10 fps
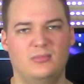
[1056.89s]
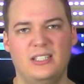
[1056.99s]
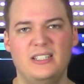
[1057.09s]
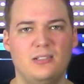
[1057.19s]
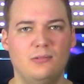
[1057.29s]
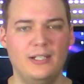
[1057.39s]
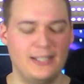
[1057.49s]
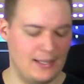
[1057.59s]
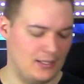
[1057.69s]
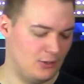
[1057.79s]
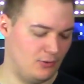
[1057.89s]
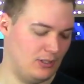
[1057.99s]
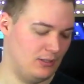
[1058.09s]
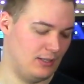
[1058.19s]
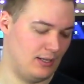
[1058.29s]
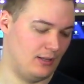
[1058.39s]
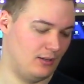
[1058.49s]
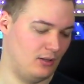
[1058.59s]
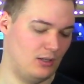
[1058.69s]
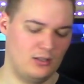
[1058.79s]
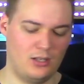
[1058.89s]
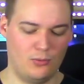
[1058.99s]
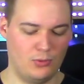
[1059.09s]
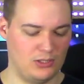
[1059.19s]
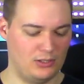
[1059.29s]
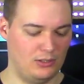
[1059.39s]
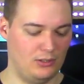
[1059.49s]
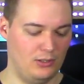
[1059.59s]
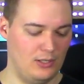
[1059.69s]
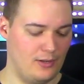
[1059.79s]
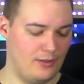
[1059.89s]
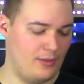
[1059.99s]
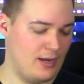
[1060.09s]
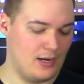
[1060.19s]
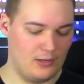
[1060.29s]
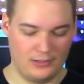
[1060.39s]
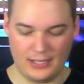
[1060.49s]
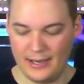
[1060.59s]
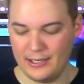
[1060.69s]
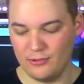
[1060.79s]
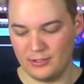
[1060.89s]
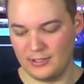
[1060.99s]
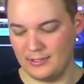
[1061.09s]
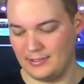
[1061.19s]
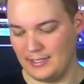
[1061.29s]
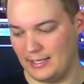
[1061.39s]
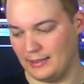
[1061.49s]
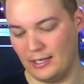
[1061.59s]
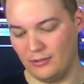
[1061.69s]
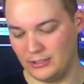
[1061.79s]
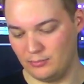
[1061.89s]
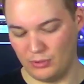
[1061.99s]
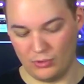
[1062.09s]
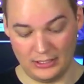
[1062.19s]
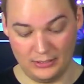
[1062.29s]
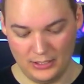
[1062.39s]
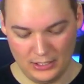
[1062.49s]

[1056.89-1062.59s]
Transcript: he didn't really get into it, and the guitar was still there and I used it, and now it's broken.